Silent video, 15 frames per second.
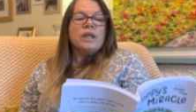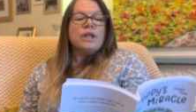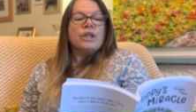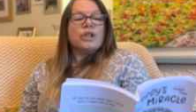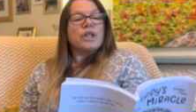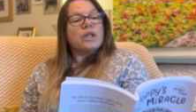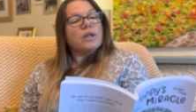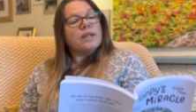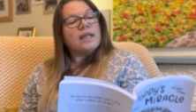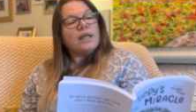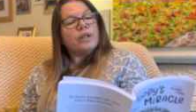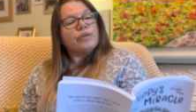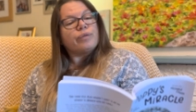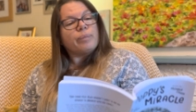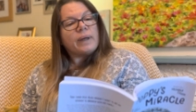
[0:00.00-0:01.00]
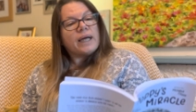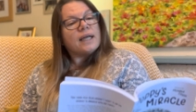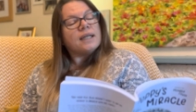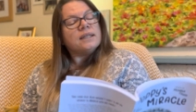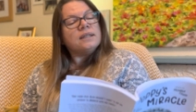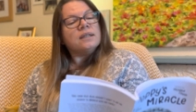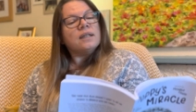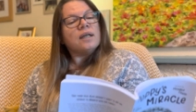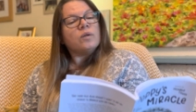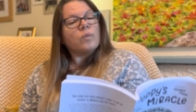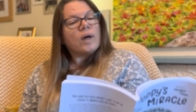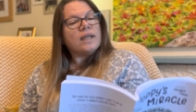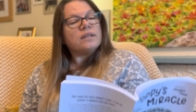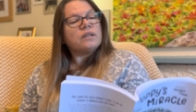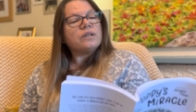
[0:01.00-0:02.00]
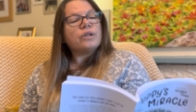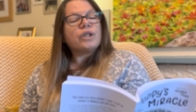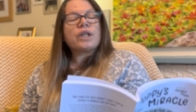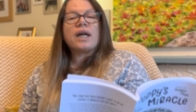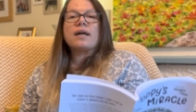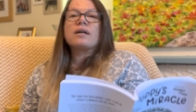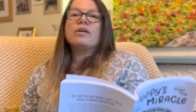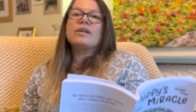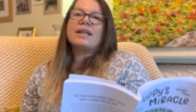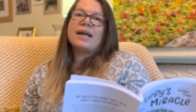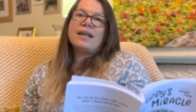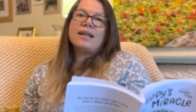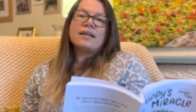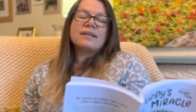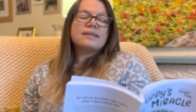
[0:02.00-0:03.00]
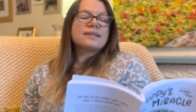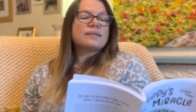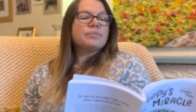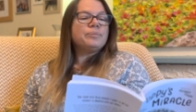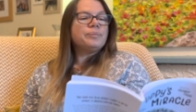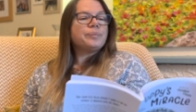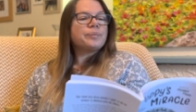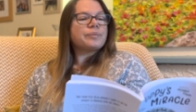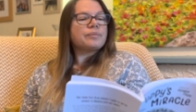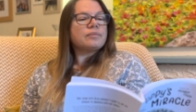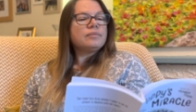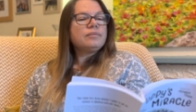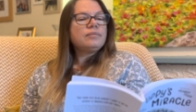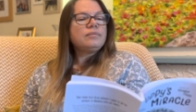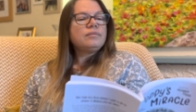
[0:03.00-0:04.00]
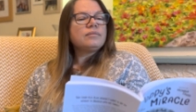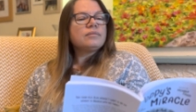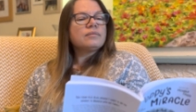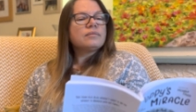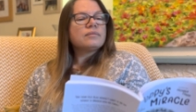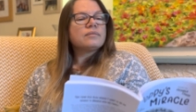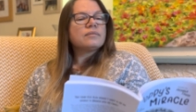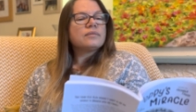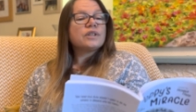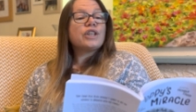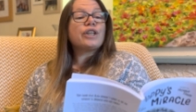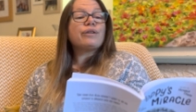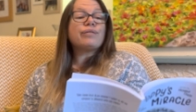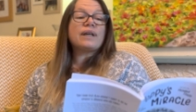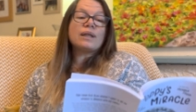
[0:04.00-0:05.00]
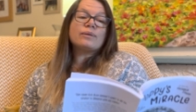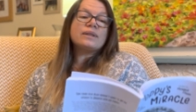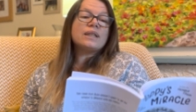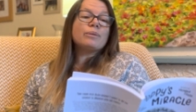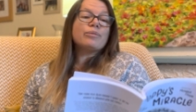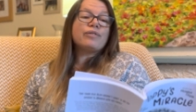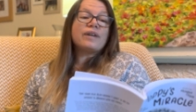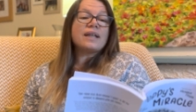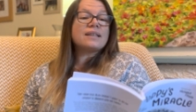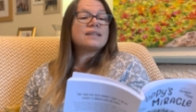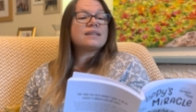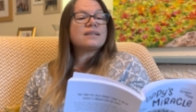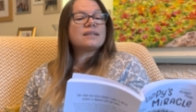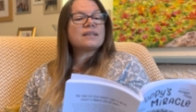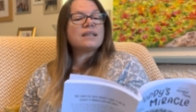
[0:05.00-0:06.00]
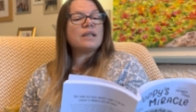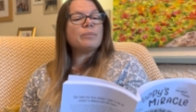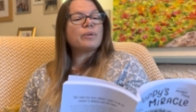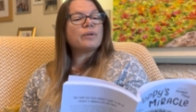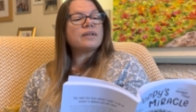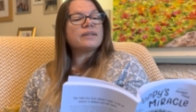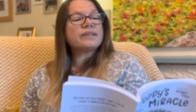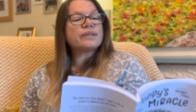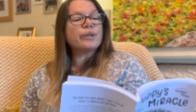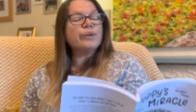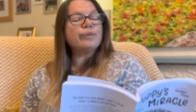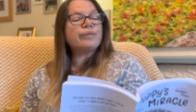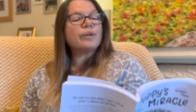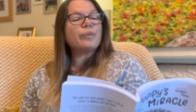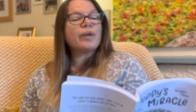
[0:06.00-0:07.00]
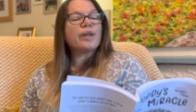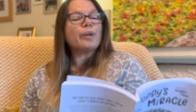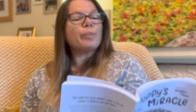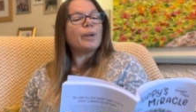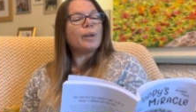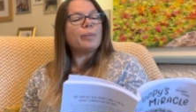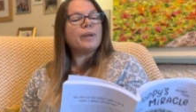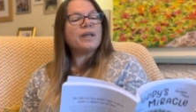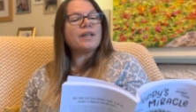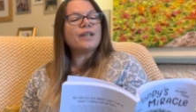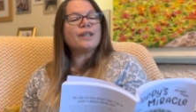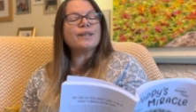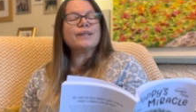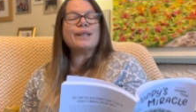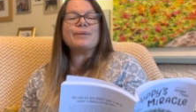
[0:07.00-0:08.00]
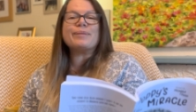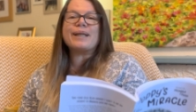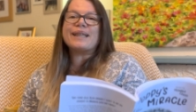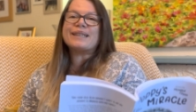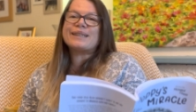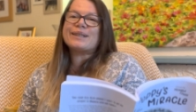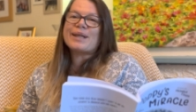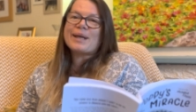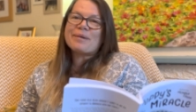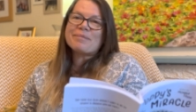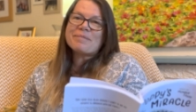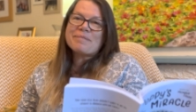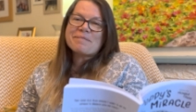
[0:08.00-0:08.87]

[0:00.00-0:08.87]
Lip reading: She got out of bed and went to check on Alex. She found him fast asleep on the sofa with the puppy curled up next to him,